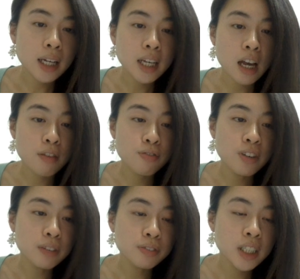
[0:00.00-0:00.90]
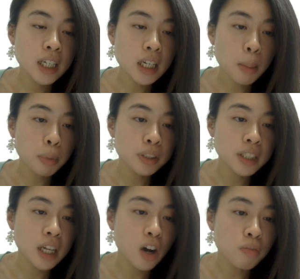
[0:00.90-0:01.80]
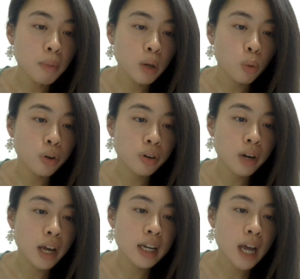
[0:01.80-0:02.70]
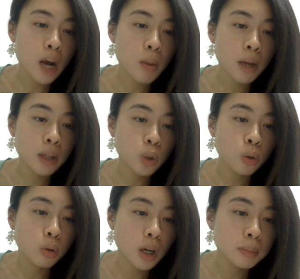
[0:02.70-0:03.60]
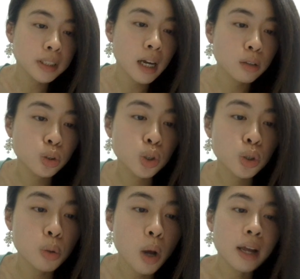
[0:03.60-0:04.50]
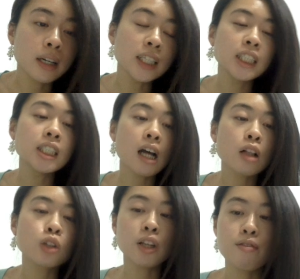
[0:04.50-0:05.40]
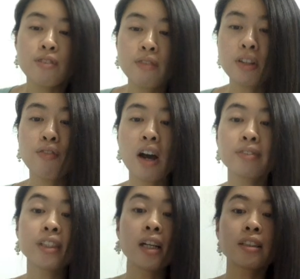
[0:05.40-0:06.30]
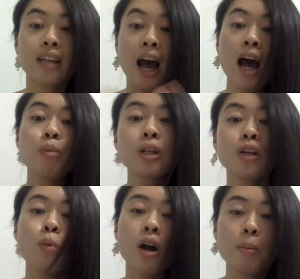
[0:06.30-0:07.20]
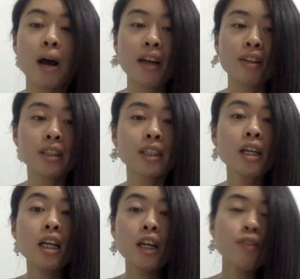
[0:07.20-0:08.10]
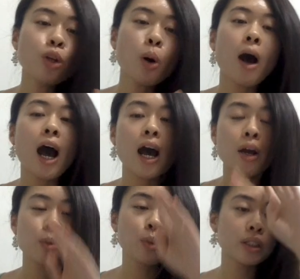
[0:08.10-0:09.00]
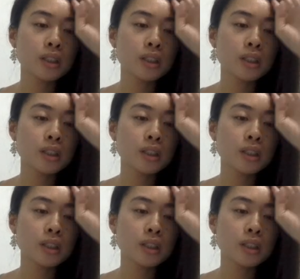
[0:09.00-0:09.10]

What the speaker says: I get 15% off my order and now my total comes down to $19.55. I really wanna buy this, even though I